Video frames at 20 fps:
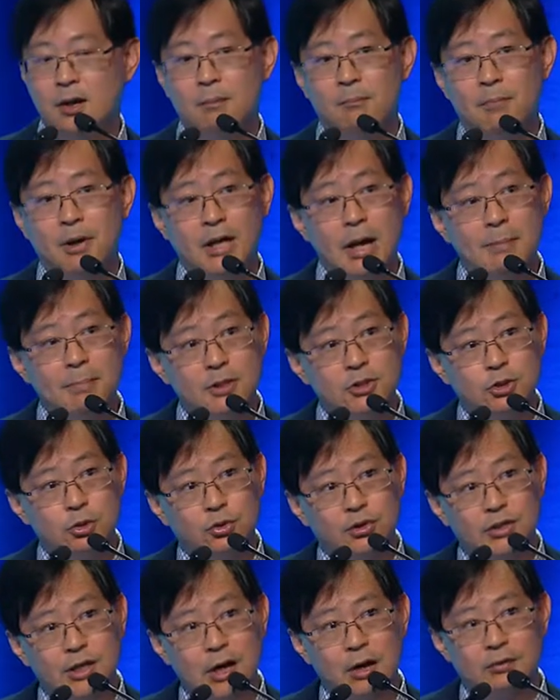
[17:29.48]
But up until
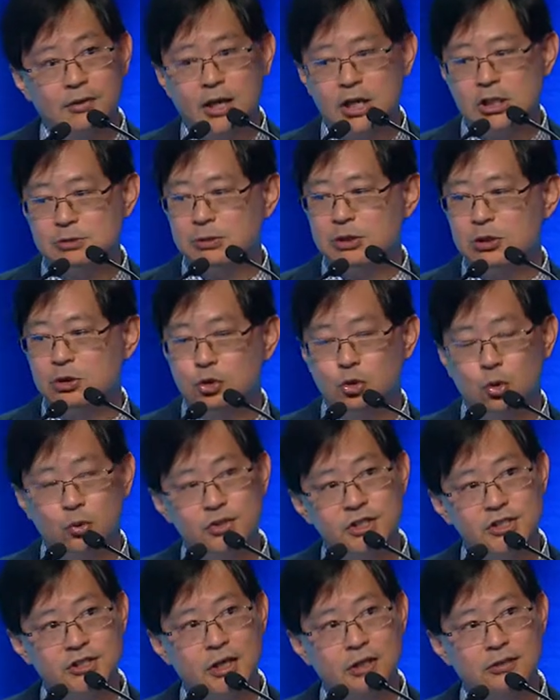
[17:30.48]
now, there has been no
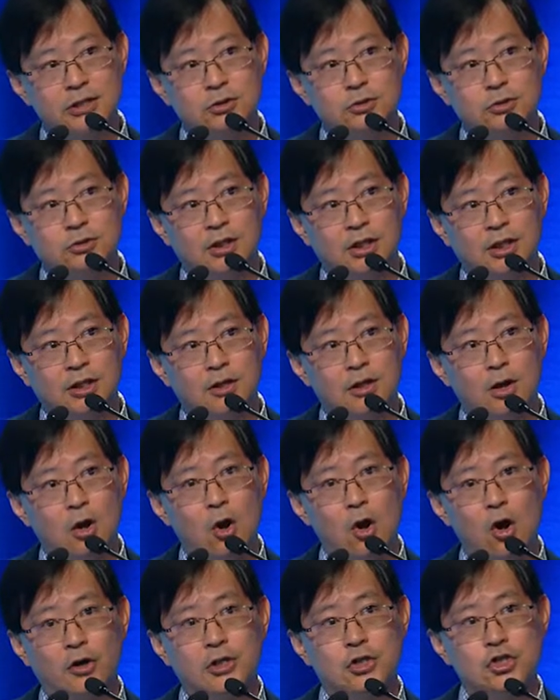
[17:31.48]
study to date
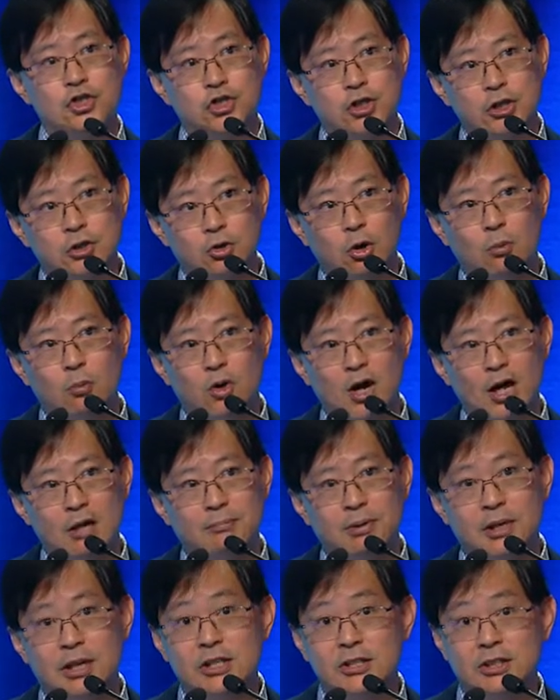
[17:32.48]
on a genome-wide
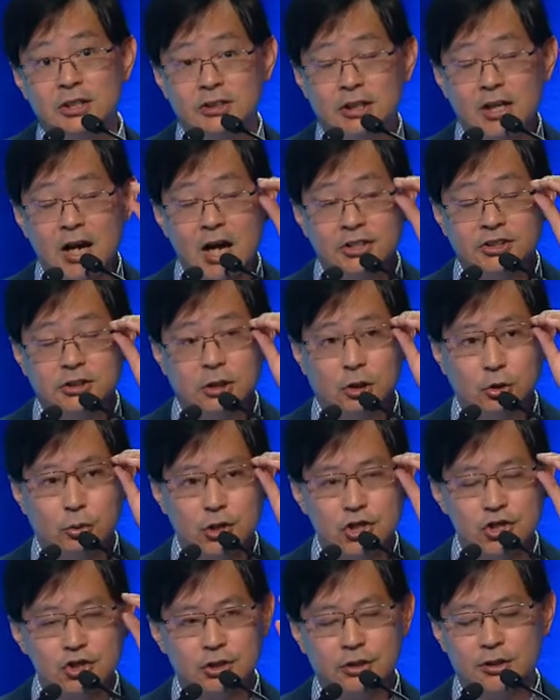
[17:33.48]
basis and asking the
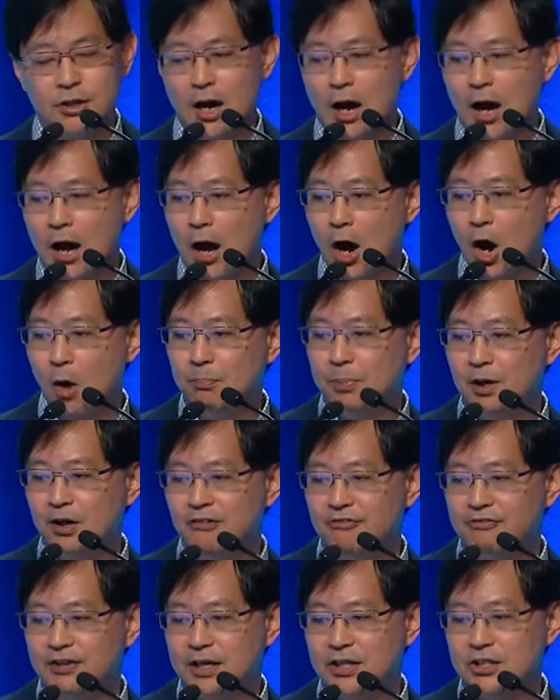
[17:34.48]
question, how
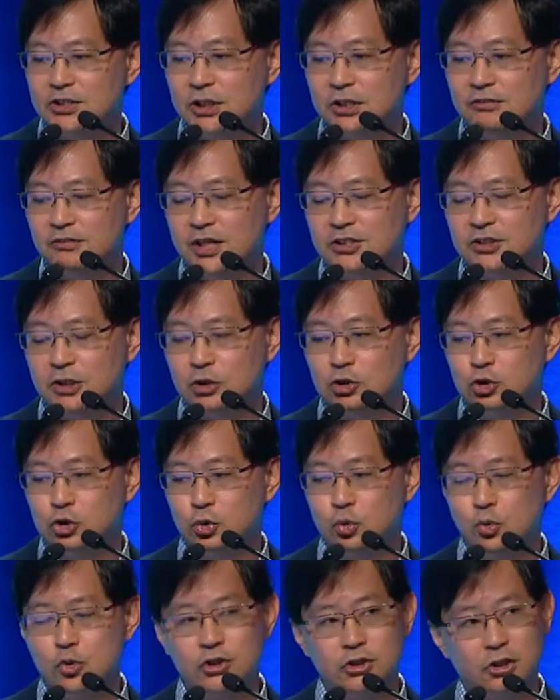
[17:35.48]
pervasive is the
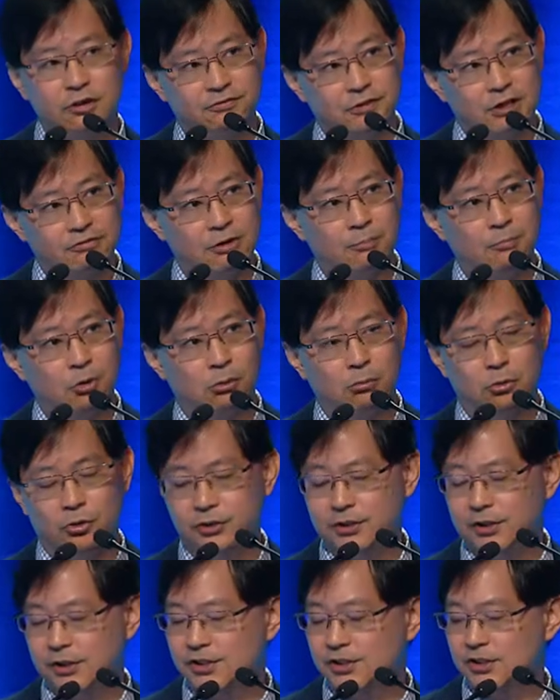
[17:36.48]
use of different
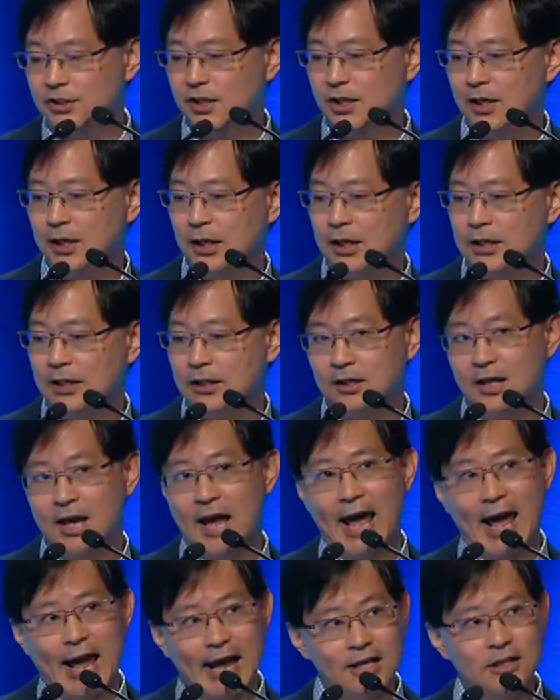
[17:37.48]
promoters in
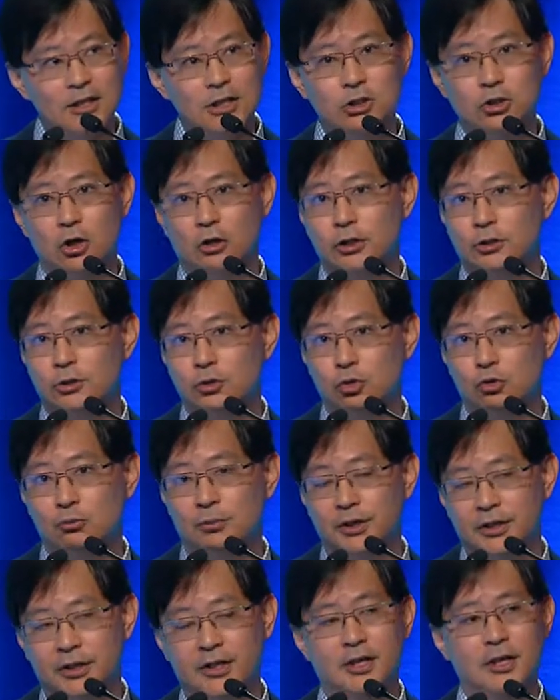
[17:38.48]
any solid
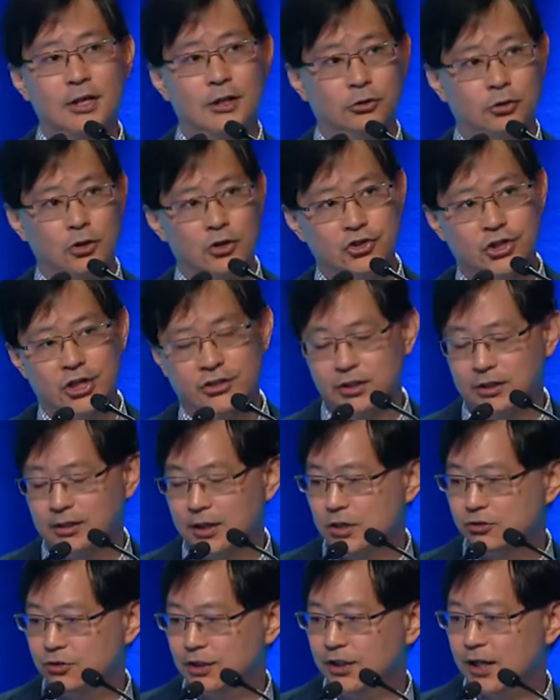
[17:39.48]
tumor, not just in
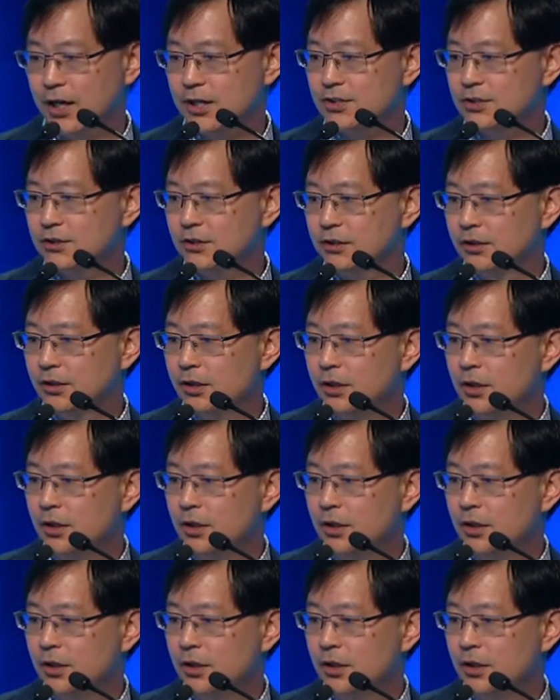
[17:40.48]
gastric cancer?